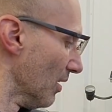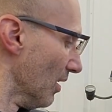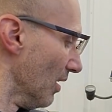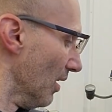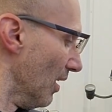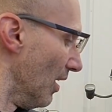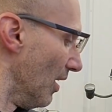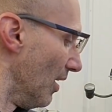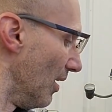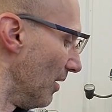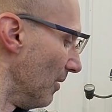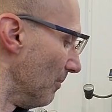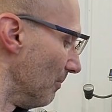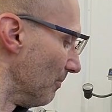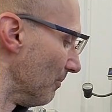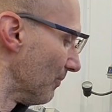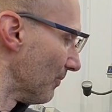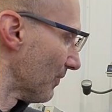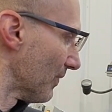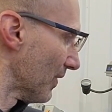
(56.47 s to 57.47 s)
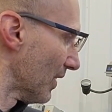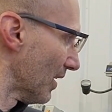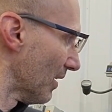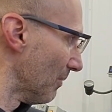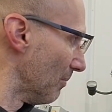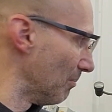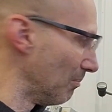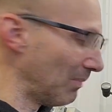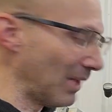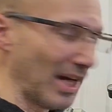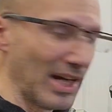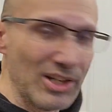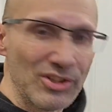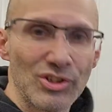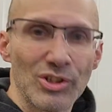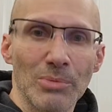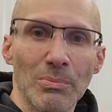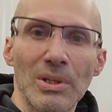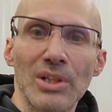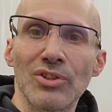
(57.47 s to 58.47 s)
um,
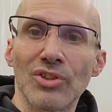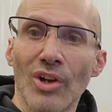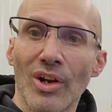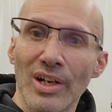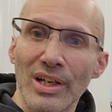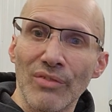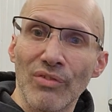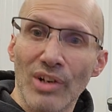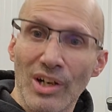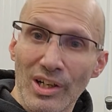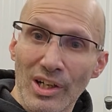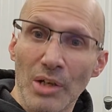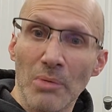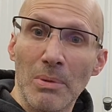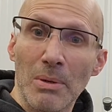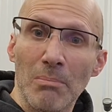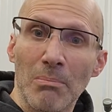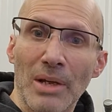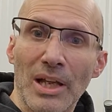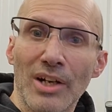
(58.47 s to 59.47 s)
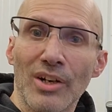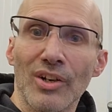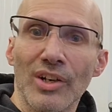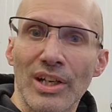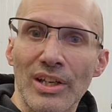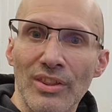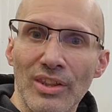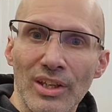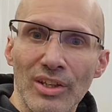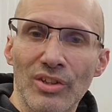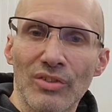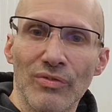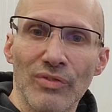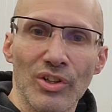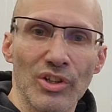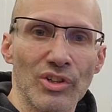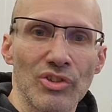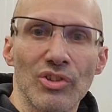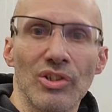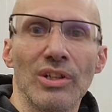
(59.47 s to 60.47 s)
measurements are even a little bit better in this
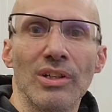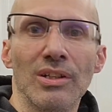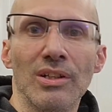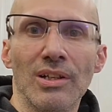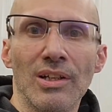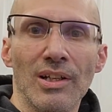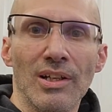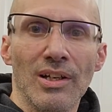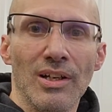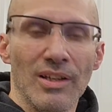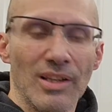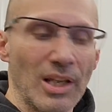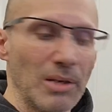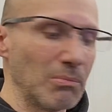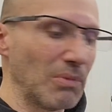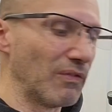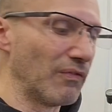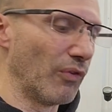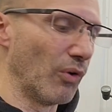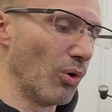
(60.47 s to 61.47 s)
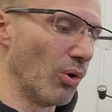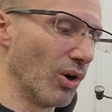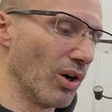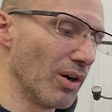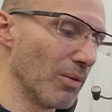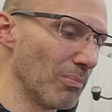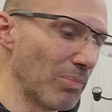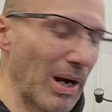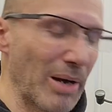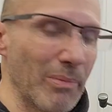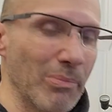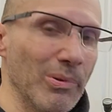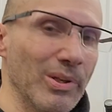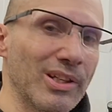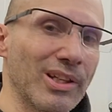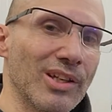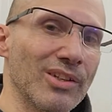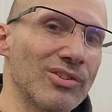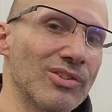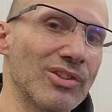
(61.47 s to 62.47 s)
version than before, probably
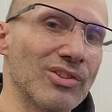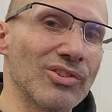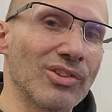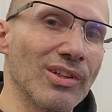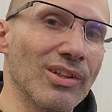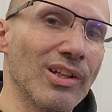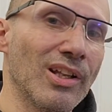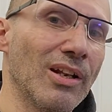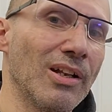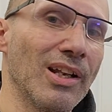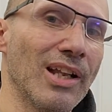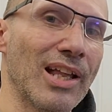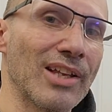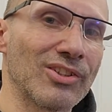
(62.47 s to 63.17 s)
because there's a little less